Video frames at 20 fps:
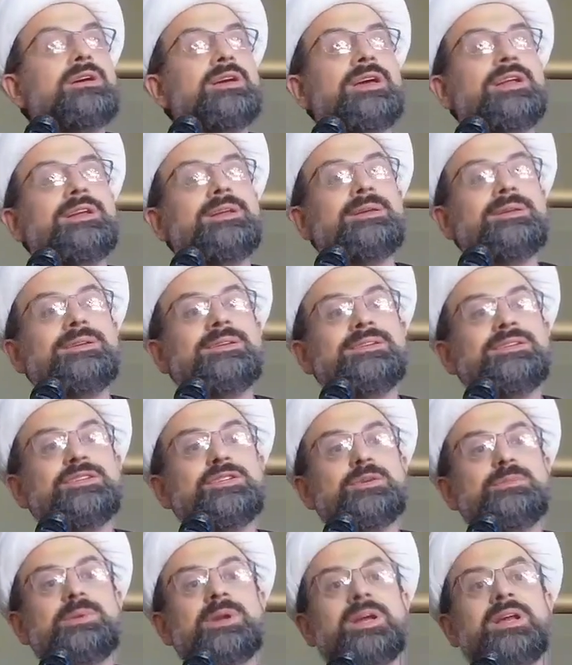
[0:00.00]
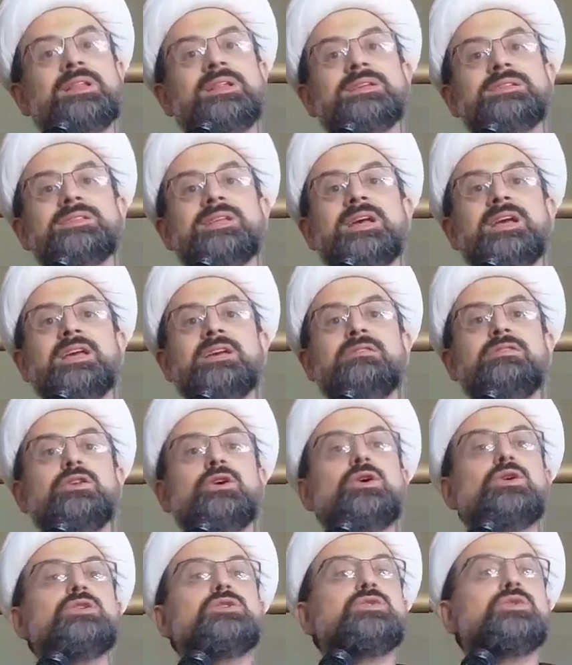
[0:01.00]
Yani, Jibreel does not give the
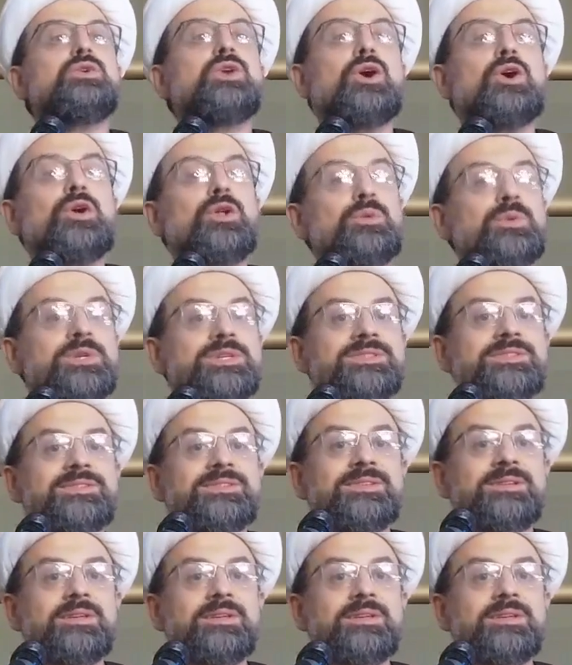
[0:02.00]
whole Surah always.